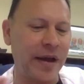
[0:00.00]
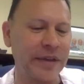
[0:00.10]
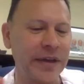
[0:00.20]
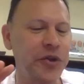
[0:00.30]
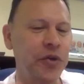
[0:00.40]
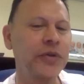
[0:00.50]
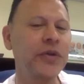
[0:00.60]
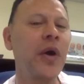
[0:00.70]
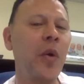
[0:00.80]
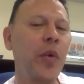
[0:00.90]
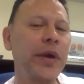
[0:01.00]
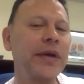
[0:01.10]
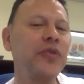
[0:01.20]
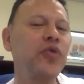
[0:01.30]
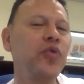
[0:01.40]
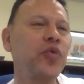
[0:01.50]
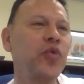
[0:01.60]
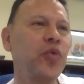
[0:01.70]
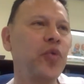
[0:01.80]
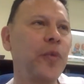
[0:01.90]
adhesion, we can
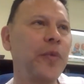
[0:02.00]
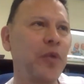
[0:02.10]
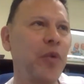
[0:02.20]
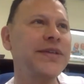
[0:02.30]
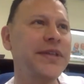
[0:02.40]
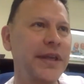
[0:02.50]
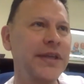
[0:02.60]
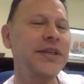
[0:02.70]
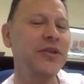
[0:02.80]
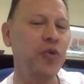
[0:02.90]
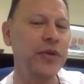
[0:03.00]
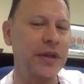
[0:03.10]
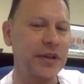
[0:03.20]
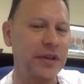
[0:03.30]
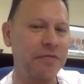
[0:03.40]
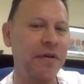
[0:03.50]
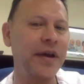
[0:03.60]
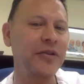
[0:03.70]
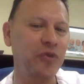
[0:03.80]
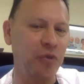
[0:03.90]
to, it was easy to
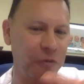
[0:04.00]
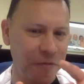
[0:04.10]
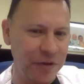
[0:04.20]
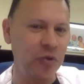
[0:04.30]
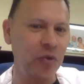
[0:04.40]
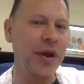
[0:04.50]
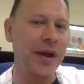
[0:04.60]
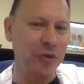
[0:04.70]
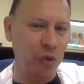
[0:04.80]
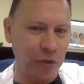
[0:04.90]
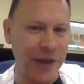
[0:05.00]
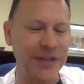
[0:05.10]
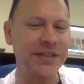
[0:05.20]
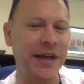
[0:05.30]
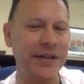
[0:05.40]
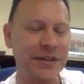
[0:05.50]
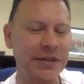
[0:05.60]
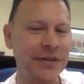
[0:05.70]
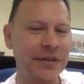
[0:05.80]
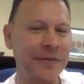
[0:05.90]
identify to fistula and to dissect.
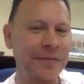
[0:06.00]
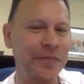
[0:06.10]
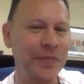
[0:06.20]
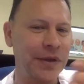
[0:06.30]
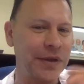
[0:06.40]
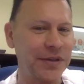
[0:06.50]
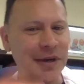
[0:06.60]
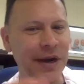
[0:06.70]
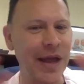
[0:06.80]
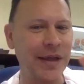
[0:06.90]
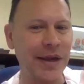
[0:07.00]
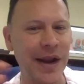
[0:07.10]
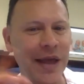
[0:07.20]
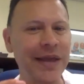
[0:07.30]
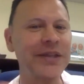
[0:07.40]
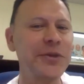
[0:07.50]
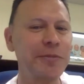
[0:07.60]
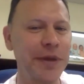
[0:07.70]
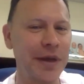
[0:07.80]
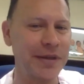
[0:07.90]
It's like a
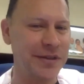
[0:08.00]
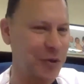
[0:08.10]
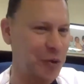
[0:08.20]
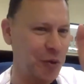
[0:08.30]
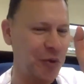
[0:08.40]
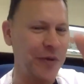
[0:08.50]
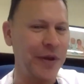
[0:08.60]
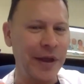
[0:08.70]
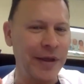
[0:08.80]
GPS, you